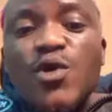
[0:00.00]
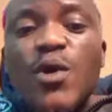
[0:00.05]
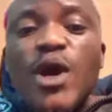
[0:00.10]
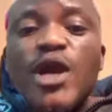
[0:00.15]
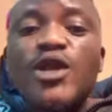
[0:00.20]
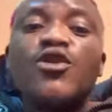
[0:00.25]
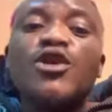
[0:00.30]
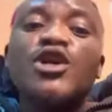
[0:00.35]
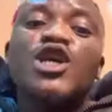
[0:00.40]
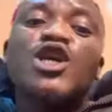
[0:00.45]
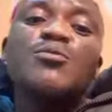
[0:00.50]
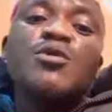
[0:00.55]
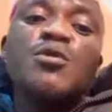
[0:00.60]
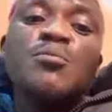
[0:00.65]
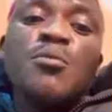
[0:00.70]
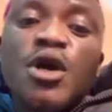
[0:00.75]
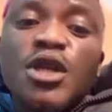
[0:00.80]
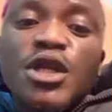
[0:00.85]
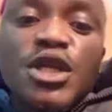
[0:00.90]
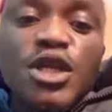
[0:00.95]
Why you not give me
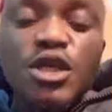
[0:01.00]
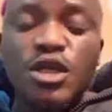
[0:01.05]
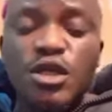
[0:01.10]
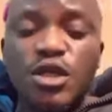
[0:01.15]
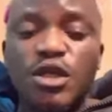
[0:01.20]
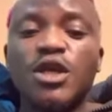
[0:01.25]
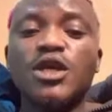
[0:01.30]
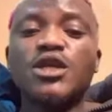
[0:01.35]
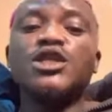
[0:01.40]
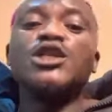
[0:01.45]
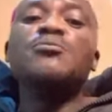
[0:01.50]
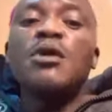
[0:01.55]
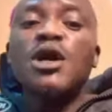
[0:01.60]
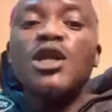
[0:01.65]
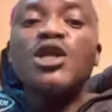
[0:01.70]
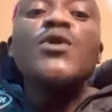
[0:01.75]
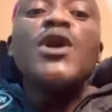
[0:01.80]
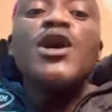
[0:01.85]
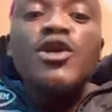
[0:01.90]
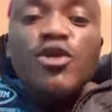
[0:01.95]
money? The
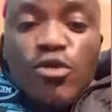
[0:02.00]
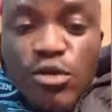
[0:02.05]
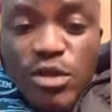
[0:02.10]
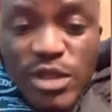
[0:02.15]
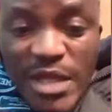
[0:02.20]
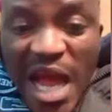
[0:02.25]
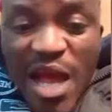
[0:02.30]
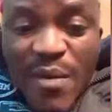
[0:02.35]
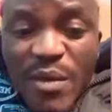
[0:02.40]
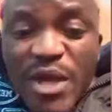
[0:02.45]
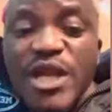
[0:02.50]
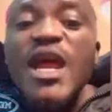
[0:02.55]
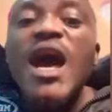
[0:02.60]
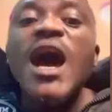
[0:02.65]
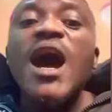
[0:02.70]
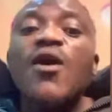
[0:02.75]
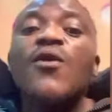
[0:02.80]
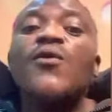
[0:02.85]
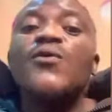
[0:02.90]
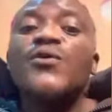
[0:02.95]
money where you sign me
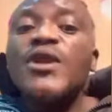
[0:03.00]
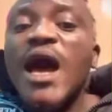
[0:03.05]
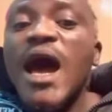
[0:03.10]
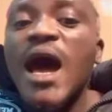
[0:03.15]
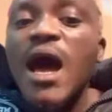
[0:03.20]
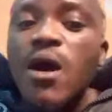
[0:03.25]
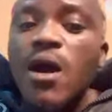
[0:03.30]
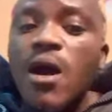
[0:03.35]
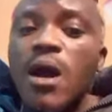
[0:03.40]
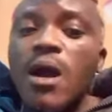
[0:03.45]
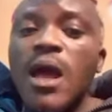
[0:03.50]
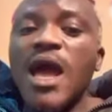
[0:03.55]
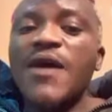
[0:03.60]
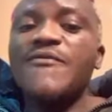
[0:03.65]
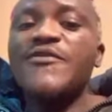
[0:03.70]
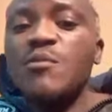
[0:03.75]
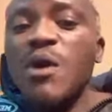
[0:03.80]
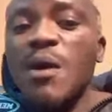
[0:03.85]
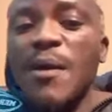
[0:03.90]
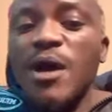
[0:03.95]
that? Oh that. If
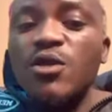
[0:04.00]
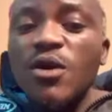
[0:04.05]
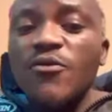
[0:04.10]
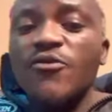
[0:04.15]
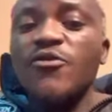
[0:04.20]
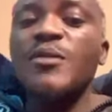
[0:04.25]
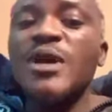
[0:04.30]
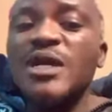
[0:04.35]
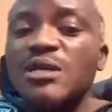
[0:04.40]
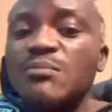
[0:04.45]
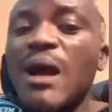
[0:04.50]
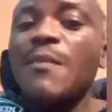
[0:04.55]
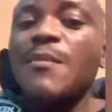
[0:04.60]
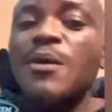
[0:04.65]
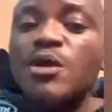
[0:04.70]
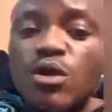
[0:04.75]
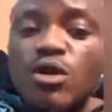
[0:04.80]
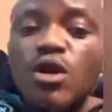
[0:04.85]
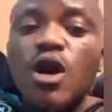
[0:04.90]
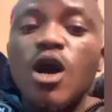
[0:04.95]
you pay my toll for me, if you pay my
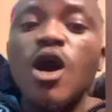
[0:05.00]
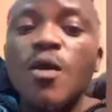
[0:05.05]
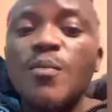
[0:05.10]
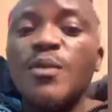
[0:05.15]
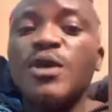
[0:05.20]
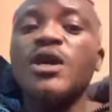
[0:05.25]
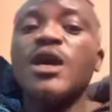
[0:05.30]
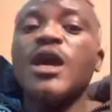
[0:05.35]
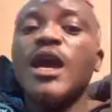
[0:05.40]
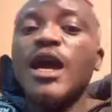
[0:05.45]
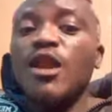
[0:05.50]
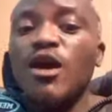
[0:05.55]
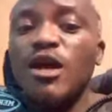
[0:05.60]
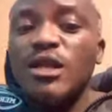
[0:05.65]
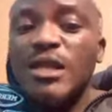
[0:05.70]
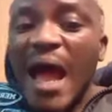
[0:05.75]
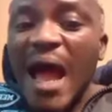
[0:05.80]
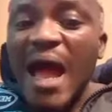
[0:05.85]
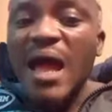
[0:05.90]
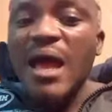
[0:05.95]
toll for me, hello
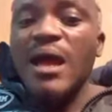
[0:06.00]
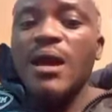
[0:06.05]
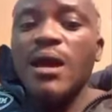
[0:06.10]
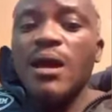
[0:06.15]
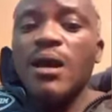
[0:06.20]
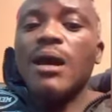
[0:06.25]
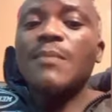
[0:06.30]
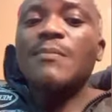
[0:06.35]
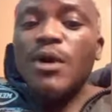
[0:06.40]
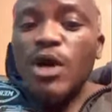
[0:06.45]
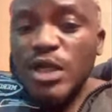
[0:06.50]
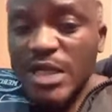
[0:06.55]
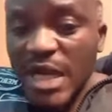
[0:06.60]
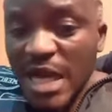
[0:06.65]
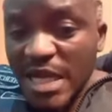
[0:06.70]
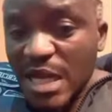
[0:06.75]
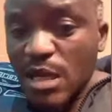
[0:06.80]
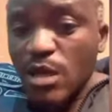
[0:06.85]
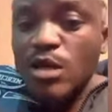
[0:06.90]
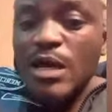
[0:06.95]
ta. But
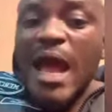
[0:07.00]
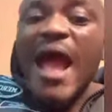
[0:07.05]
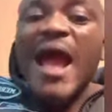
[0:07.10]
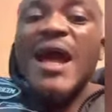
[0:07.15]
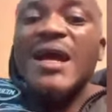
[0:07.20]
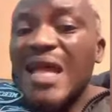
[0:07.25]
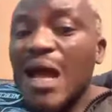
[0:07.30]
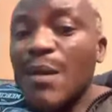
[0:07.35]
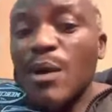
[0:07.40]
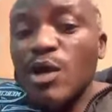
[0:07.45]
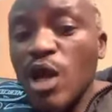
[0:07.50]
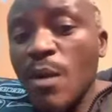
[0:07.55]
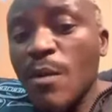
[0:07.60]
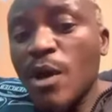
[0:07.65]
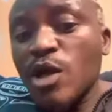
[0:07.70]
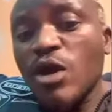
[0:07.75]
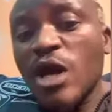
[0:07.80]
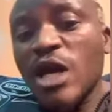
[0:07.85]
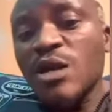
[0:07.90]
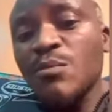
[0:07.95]
eh, tamo to
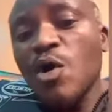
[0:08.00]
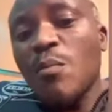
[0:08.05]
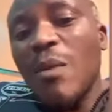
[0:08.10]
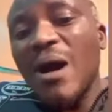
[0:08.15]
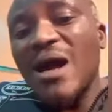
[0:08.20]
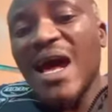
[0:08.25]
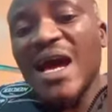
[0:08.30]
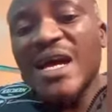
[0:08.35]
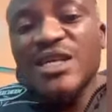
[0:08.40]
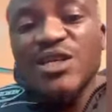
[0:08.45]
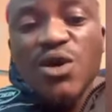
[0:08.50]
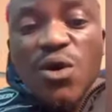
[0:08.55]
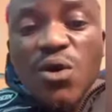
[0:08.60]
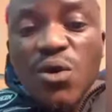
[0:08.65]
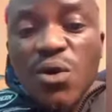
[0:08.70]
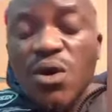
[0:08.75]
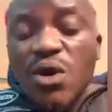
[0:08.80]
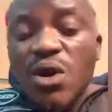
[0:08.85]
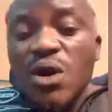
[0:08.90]
tamo ni mo pada liu.